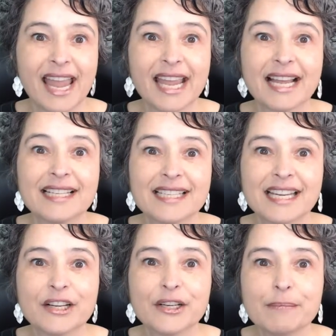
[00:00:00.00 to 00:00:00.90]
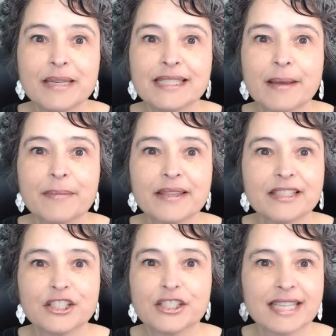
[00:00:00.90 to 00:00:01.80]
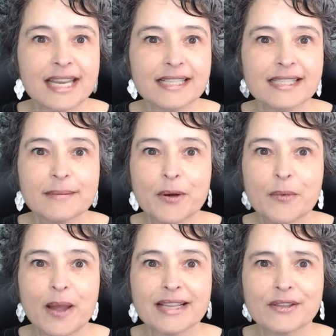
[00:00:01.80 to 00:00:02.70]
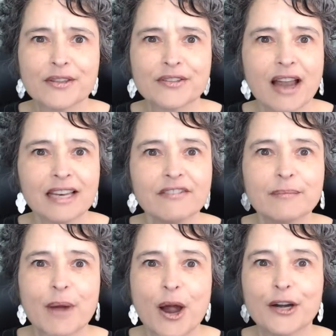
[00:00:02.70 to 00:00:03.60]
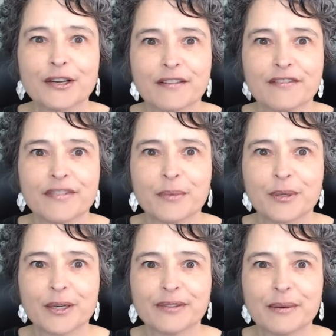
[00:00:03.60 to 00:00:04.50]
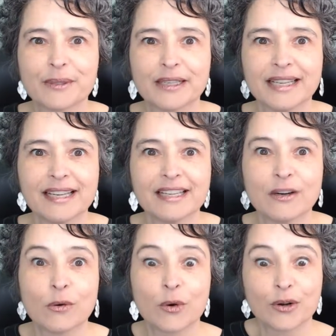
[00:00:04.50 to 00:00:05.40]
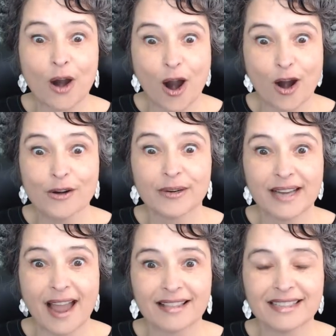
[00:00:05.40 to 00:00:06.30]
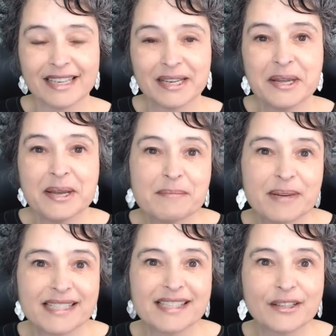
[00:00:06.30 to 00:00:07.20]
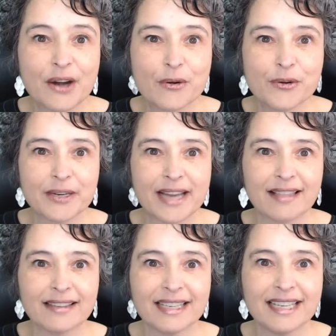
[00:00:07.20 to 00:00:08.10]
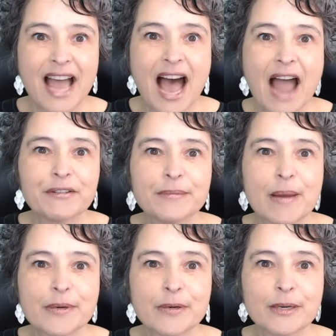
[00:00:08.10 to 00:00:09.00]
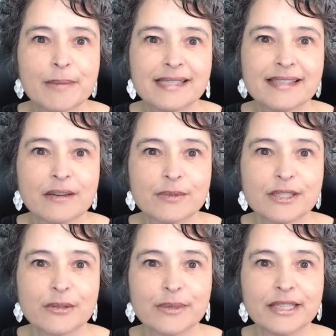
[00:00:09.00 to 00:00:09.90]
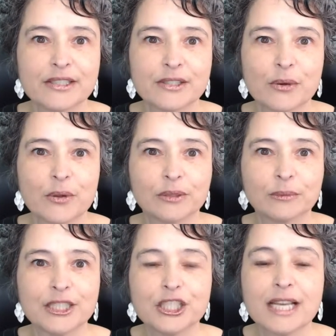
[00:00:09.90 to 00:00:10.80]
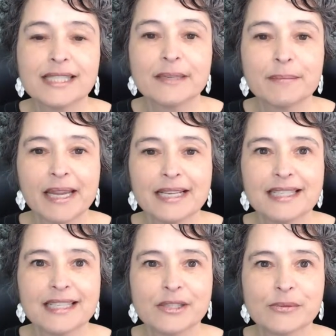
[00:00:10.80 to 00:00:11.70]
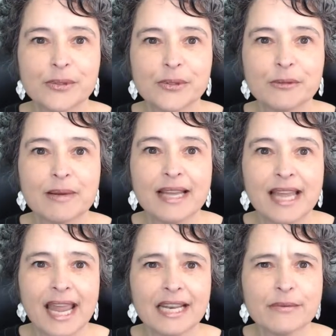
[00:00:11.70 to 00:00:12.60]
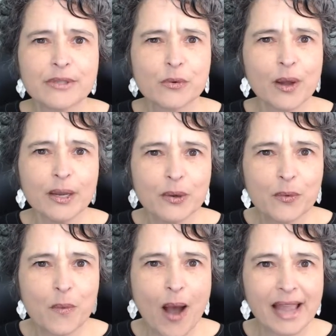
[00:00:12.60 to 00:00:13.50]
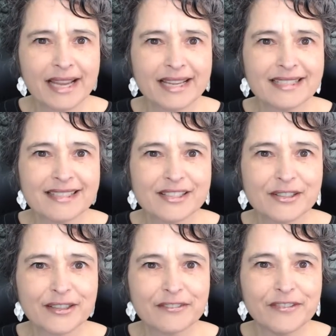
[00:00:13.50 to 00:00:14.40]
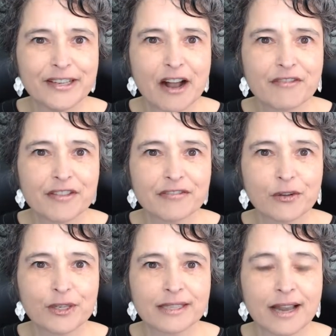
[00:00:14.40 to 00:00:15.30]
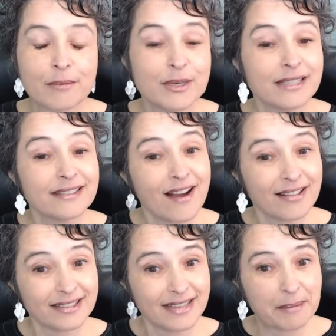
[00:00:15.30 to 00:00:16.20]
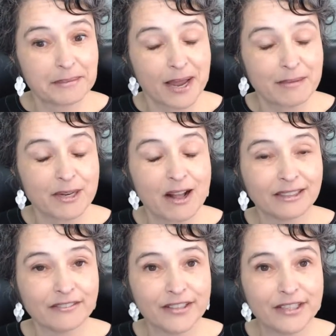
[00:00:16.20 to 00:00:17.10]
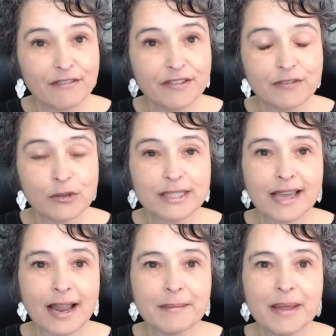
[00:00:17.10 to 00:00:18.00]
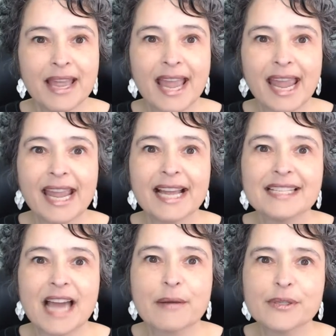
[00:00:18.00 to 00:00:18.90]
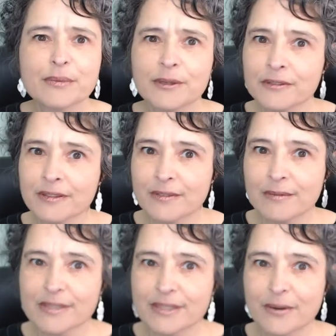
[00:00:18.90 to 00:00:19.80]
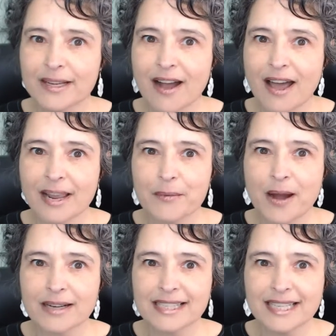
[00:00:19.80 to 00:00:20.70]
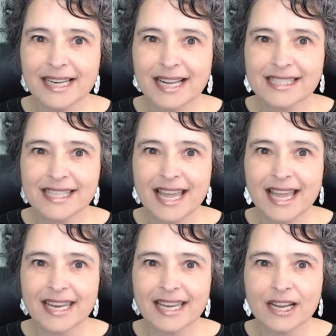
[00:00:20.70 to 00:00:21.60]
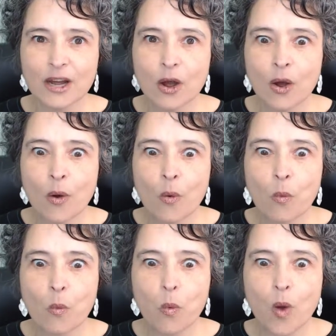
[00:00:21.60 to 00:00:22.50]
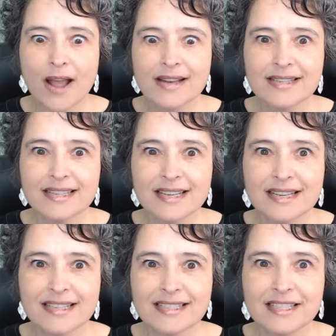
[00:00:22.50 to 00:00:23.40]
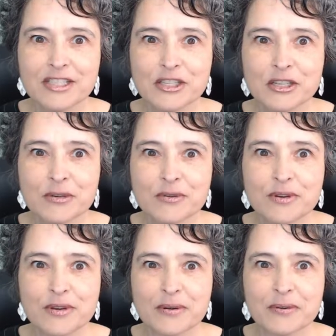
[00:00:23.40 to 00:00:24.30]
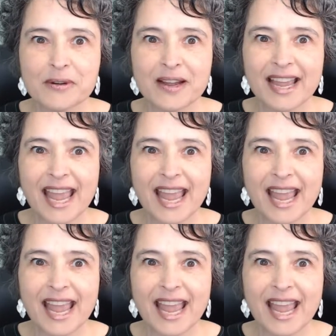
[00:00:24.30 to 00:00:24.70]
And it could be something that just takes them away so they're not even even part of the world that we're in or our reality, but it's their own reality. I remember when my son was three years old, we just had painted his room and he was quite quiet during feed off the floor time. We didn't call it nap time. We called it feed off the floor time. And I was wondering what was going on. I walked in and I said, what did you do?